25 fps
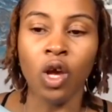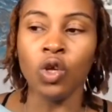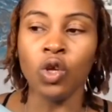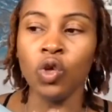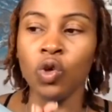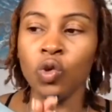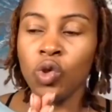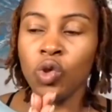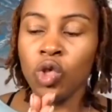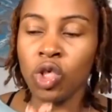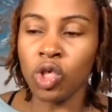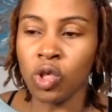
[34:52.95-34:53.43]

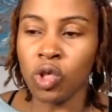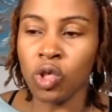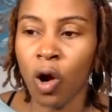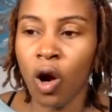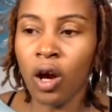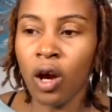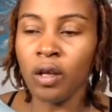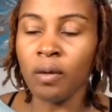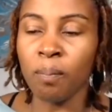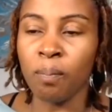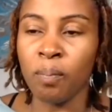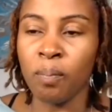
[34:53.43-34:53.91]
You
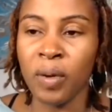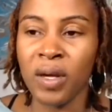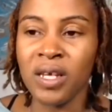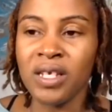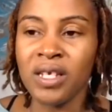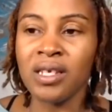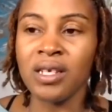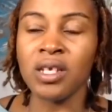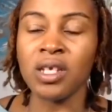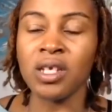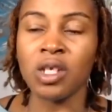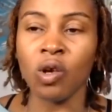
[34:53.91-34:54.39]
start
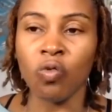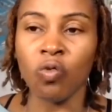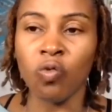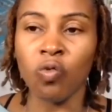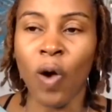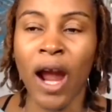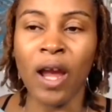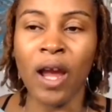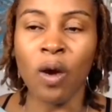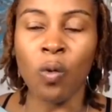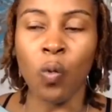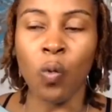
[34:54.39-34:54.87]
business the
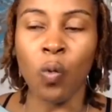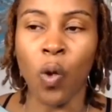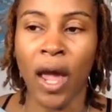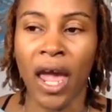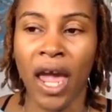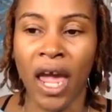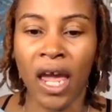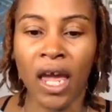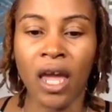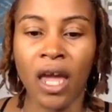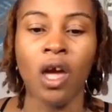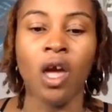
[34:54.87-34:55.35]
right
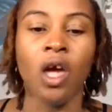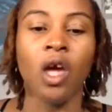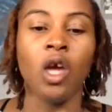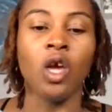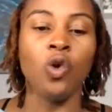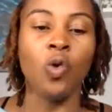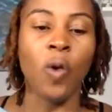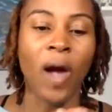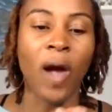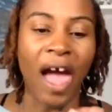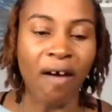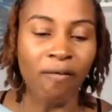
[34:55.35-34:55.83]
way.
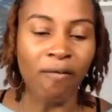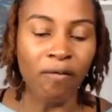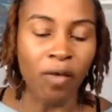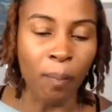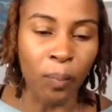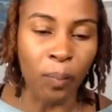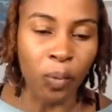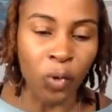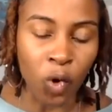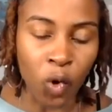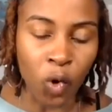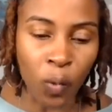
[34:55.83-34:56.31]
You have a
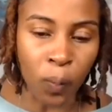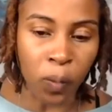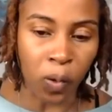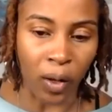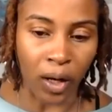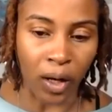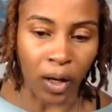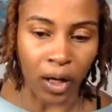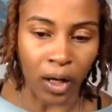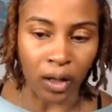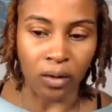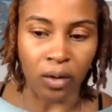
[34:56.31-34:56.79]

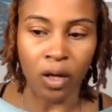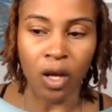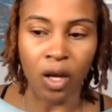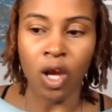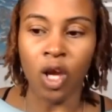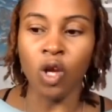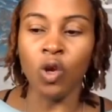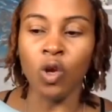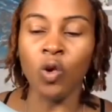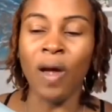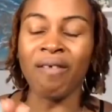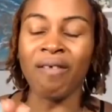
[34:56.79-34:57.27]
blueprint.
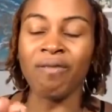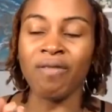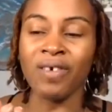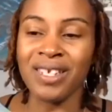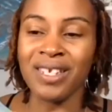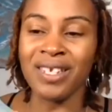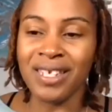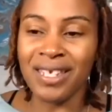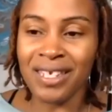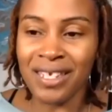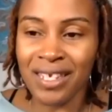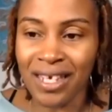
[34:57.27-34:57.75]
You have a
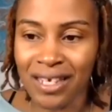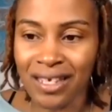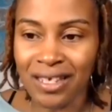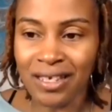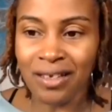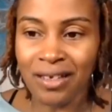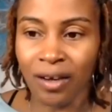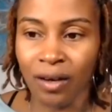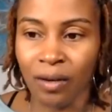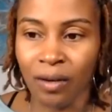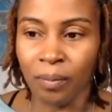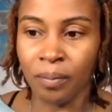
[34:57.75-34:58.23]

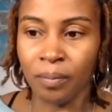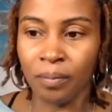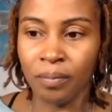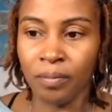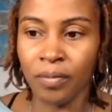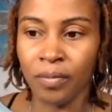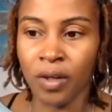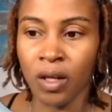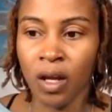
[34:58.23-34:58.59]
system.